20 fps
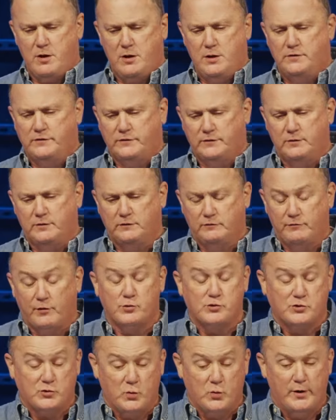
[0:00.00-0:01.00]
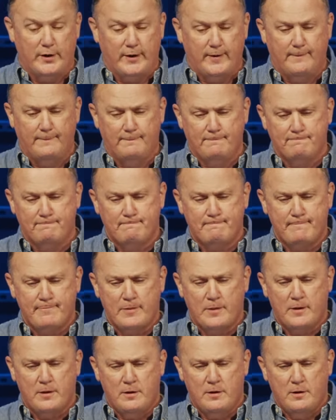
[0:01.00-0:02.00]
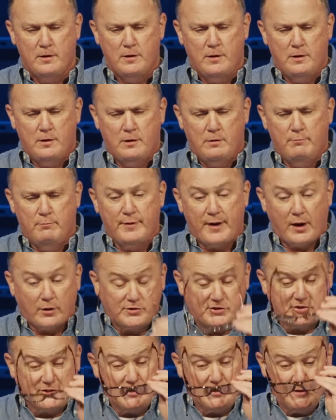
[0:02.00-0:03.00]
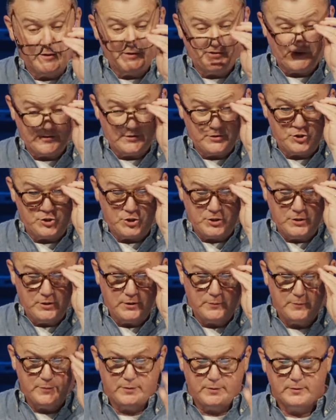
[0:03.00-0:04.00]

He says, verse 20, "But our citizenship